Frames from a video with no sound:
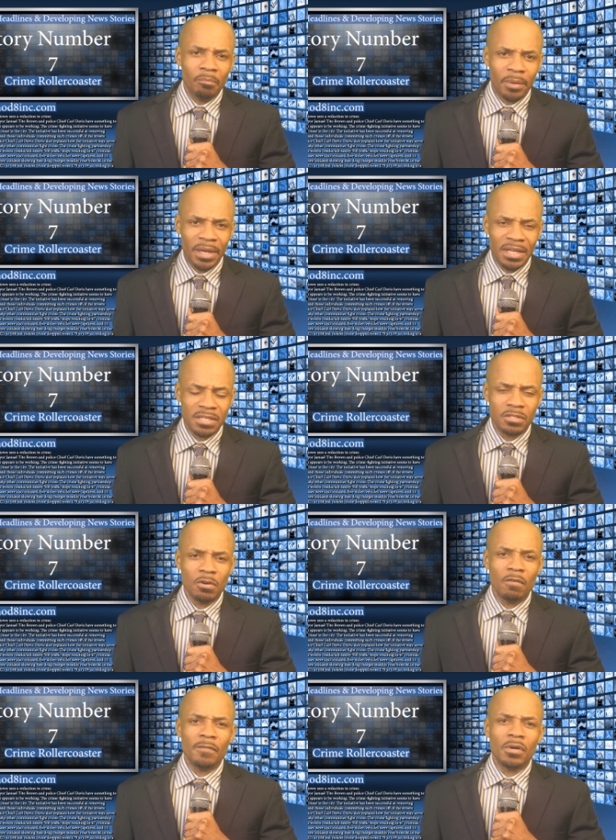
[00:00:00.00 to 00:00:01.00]

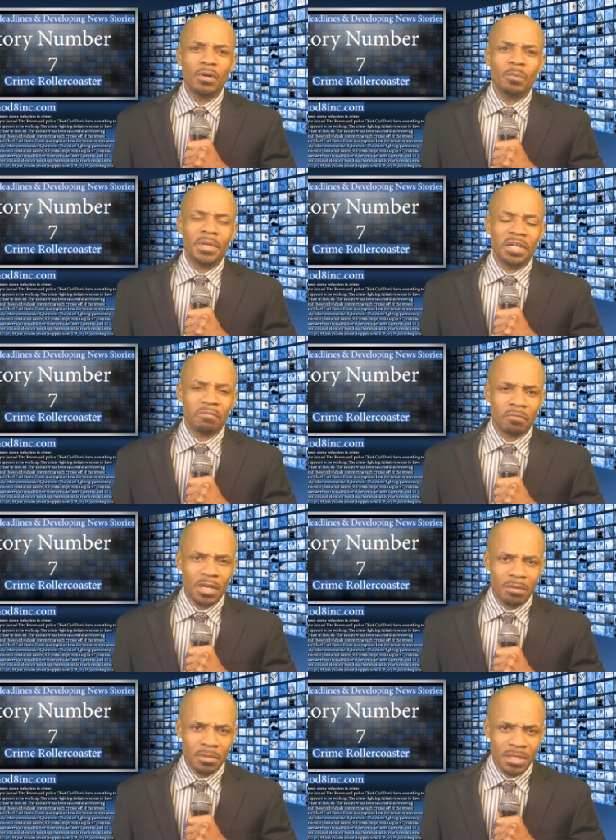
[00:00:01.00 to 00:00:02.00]
Passover, we have
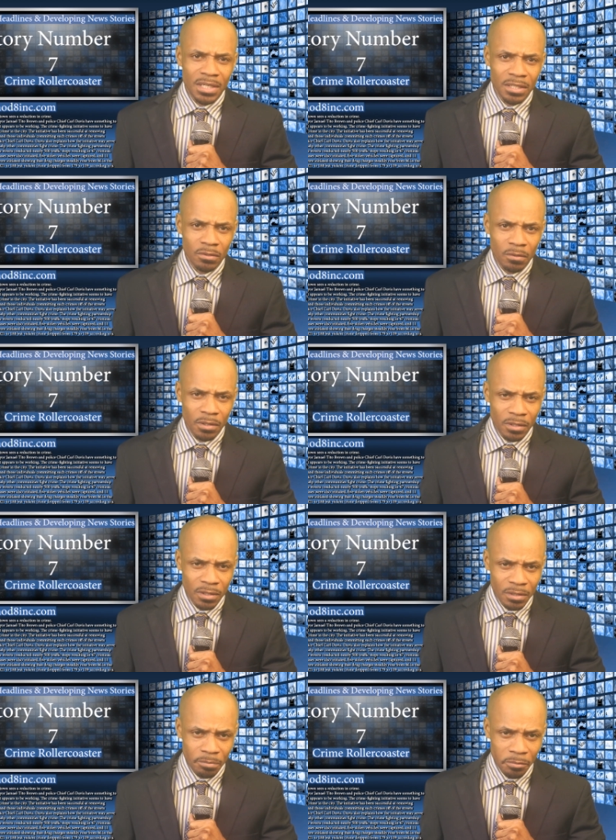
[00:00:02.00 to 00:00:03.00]
Ramadan going
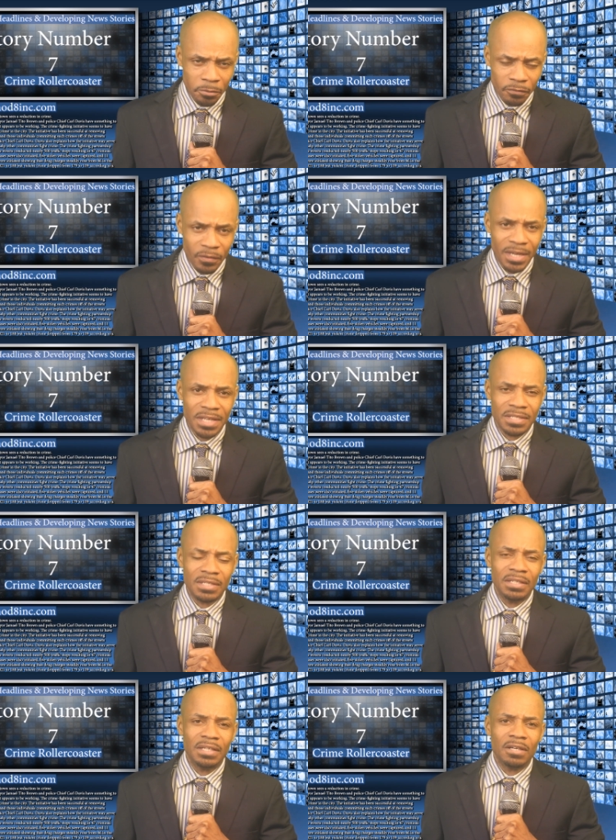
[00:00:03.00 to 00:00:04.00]
on, people
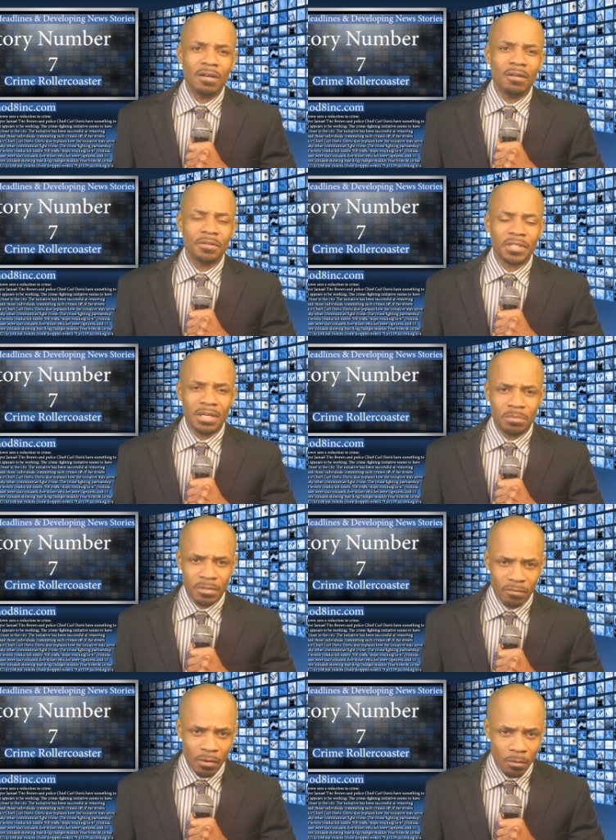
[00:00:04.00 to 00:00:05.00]
fasting, and all types
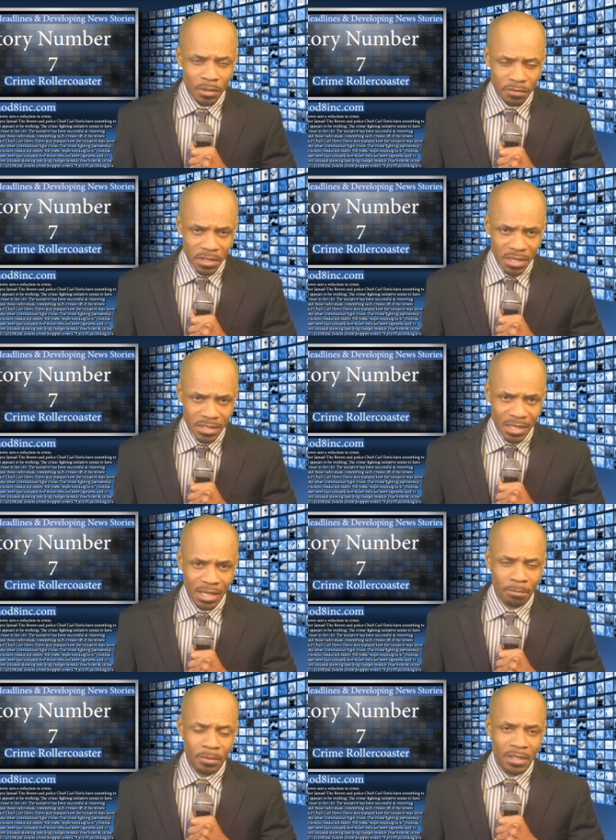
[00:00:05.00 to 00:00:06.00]
of holy things
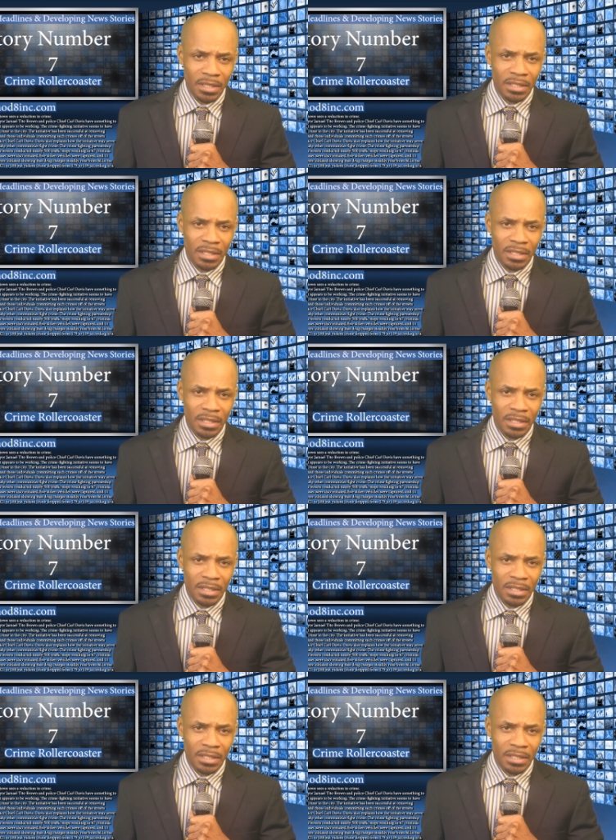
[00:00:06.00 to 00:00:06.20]
happening.